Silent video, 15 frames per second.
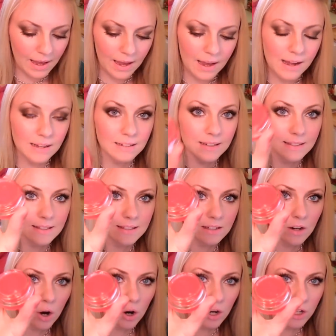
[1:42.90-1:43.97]
And it's
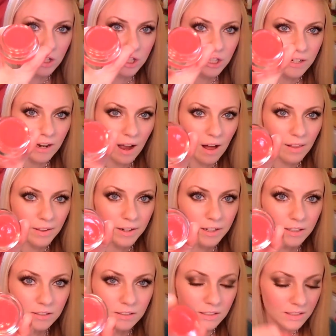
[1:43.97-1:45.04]
an orangey color.
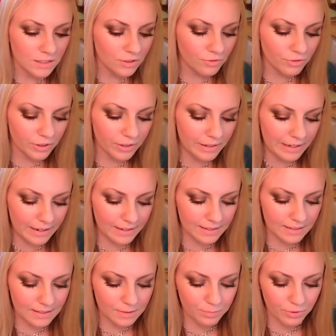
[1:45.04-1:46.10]
It's a really nice,
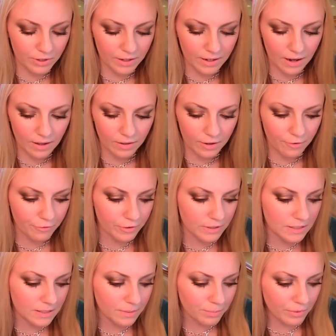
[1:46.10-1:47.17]
pretty color for
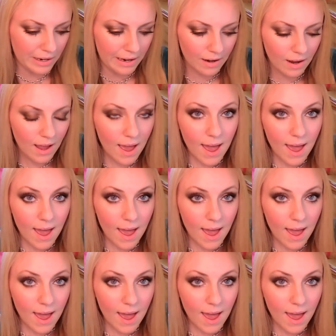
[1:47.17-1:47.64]
spring.